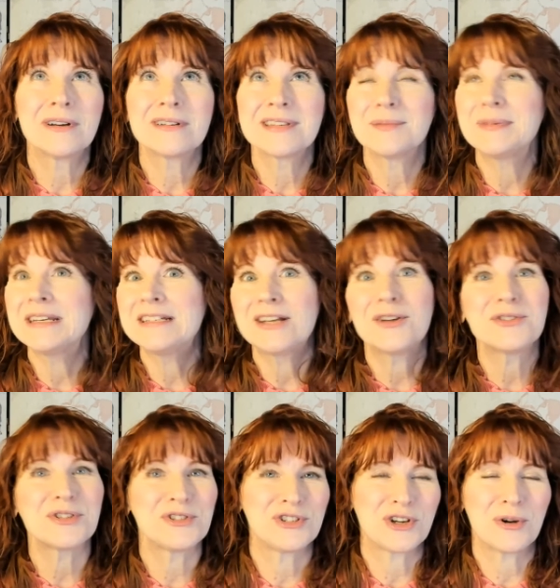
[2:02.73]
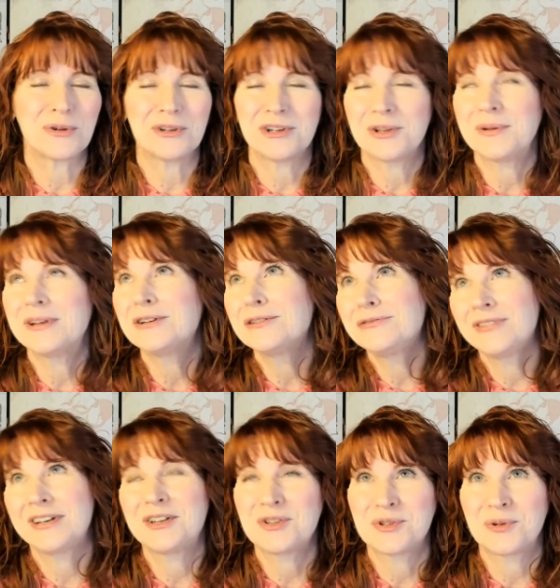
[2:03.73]
somebody tells a joke, or you hear a
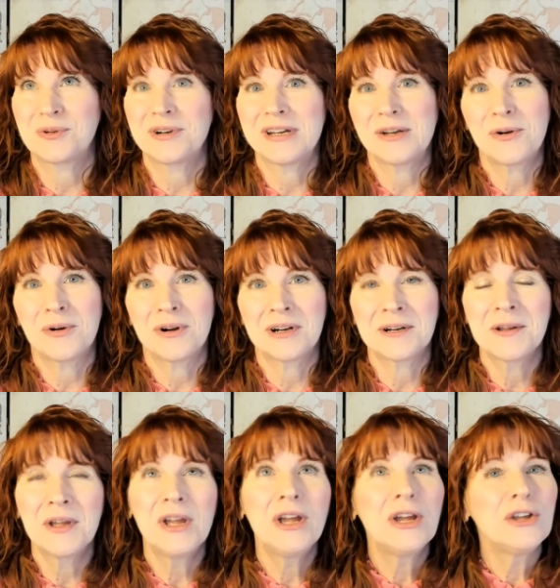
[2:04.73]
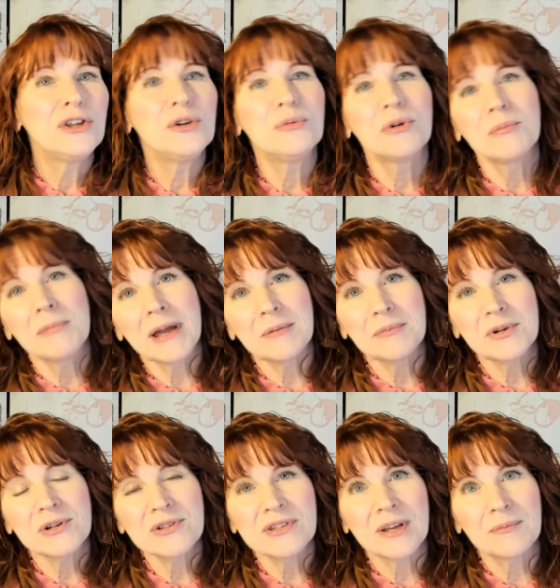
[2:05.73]
funny story, or you
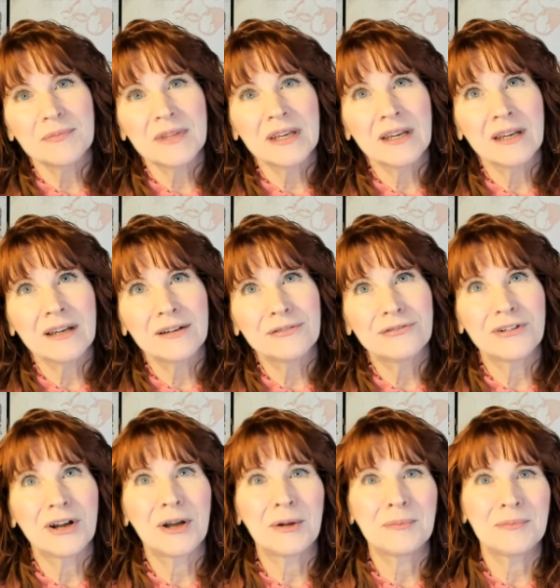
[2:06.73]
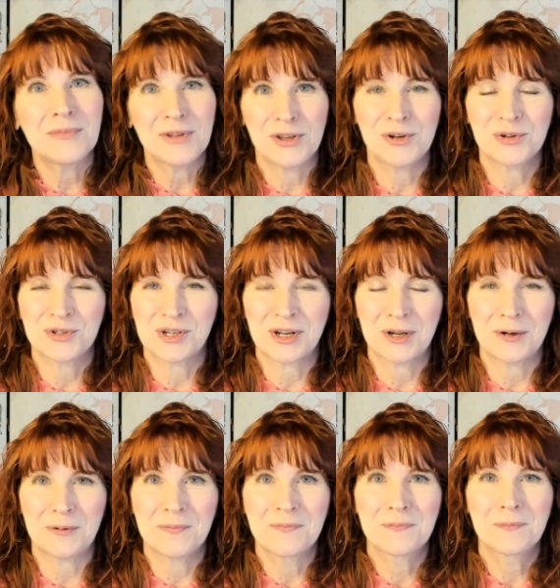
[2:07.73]
remember something from years
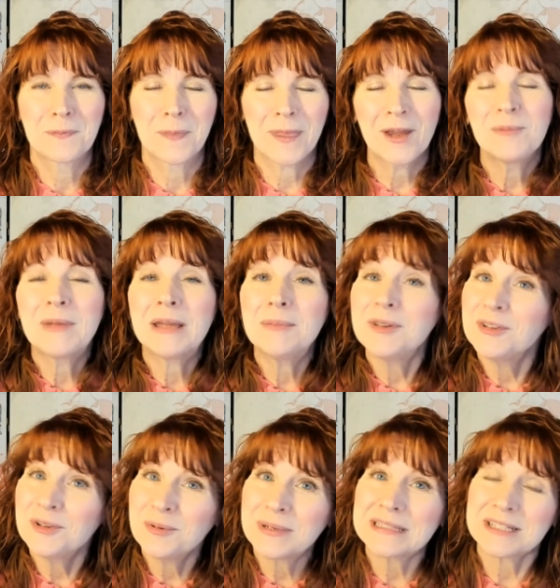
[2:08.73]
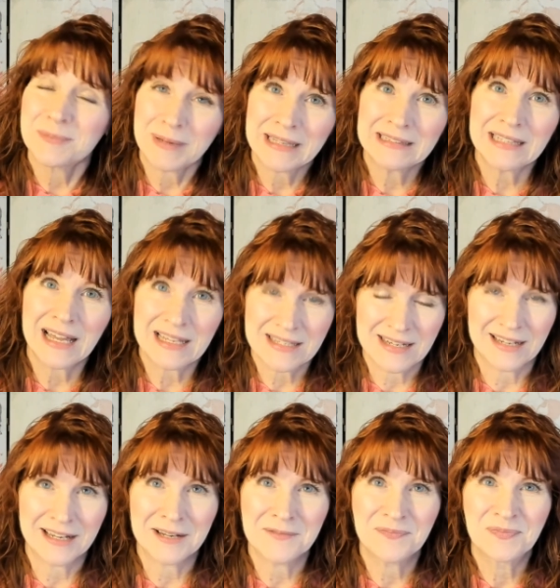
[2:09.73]
ago. Or maybe you went to bed last
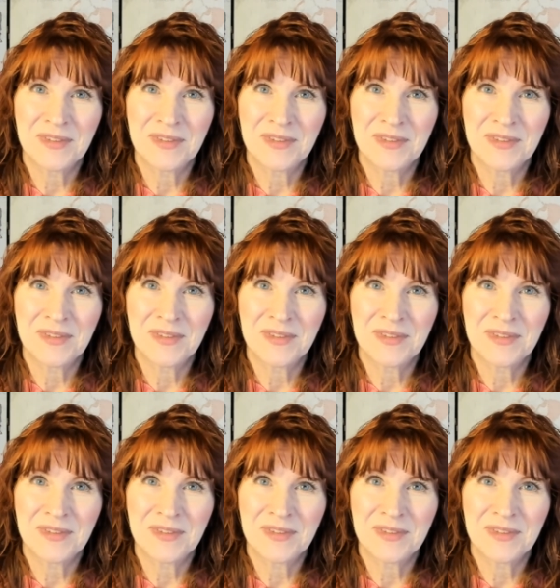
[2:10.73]
night